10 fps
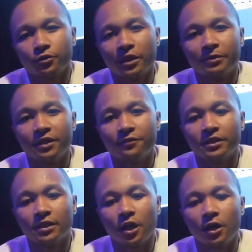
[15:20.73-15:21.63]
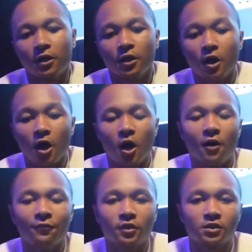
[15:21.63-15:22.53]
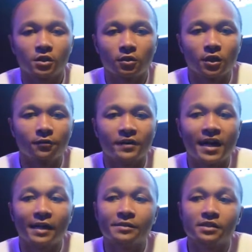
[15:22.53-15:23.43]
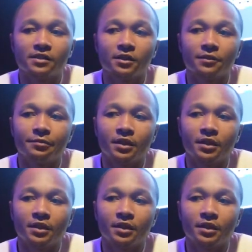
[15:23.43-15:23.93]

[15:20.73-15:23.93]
So I'm definitely all for the solo vibes and stuff.